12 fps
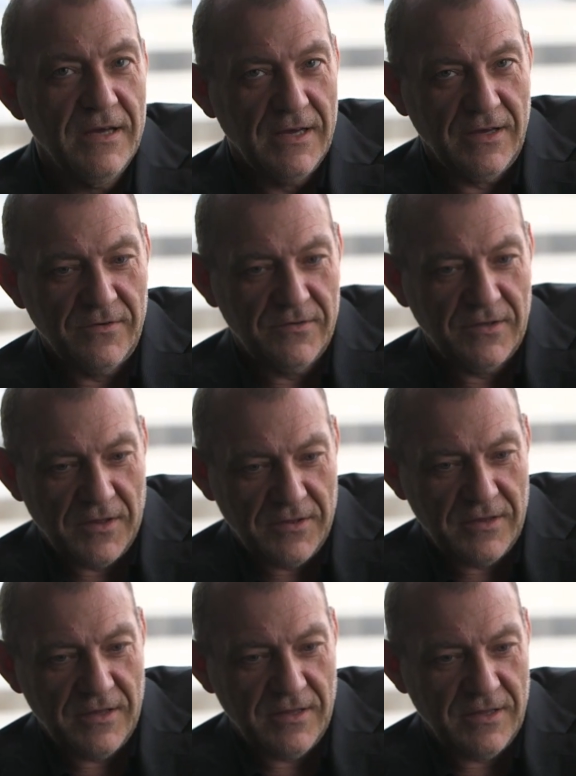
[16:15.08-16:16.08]
is
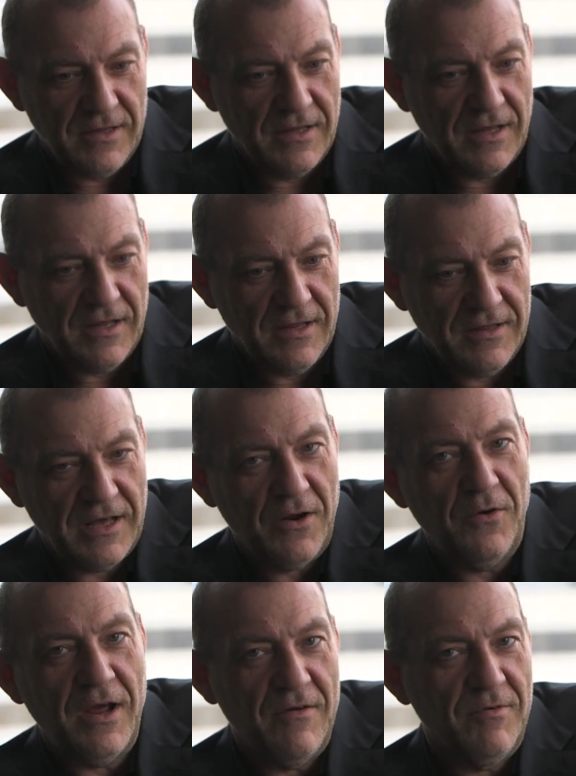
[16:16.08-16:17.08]
they
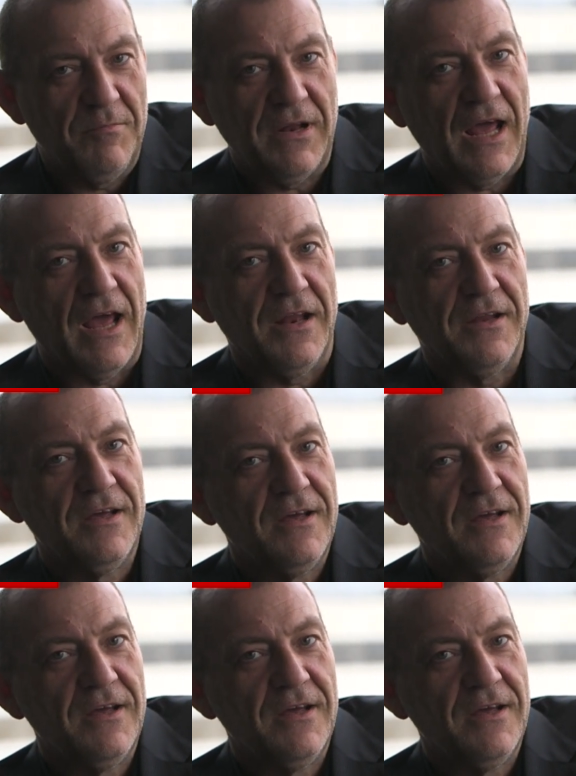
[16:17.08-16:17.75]
don't have a plan.